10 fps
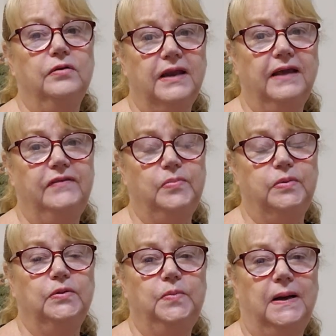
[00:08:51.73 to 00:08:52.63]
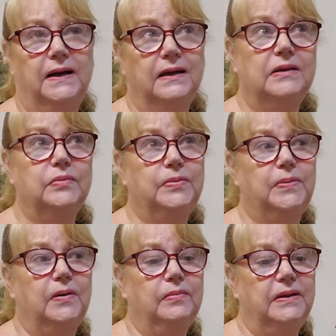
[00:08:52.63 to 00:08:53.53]
navy blue part would
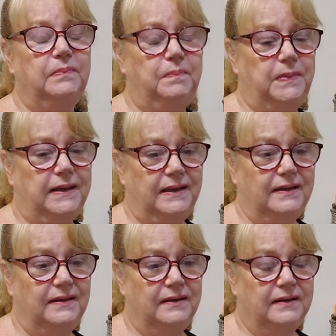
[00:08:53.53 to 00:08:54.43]
probably be